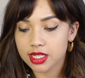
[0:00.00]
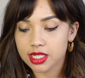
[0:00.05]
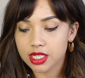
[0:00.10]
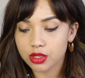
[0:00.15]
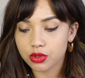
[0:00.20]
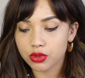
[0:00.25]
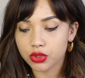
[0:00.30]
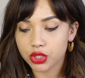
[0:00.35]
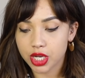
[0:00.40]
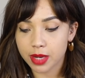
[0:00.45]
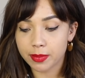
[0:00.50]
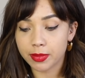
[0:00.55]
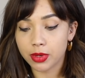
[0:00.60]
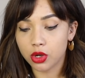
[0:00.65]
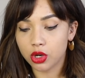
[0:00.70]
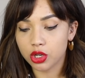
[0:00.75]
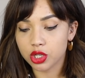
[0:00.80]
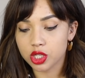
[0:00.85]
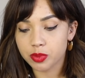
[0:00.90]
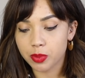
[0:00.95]
I still gym
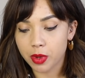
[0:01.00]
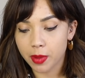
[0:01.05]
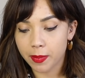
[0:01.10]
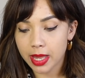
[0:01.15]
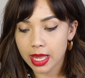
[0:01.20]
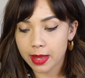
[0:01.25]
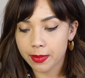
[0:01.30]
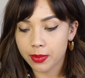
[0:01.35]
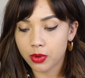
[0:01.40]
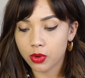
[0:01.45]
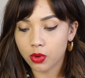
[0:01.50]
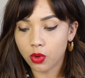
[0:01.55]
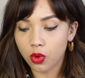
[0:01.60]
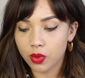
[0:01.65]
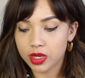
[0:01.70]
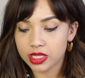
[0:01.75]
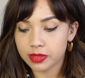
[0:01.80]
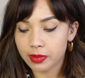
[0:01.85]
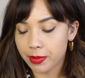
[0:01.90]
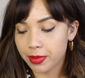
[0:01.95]
lots, but people
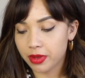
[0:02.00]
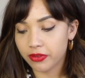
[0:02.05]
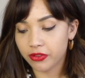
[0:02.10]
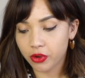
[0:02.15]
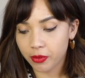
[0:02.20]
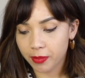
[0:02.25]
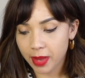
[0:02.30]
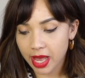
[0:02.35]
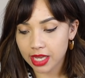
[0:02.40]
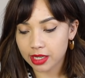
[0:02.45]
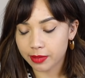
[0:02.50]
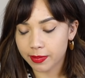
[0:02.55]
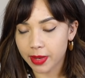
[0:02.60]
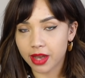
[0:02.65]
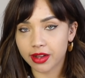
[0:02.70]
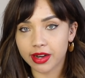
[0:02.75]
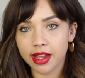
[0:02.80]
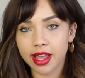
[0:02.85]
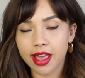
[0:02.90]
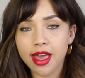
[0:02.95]
always make me feel bad
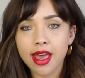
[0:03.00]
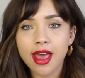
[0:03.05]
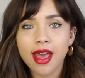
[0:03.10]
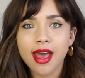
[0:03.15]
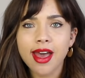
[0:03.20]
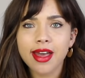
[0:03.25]
about it.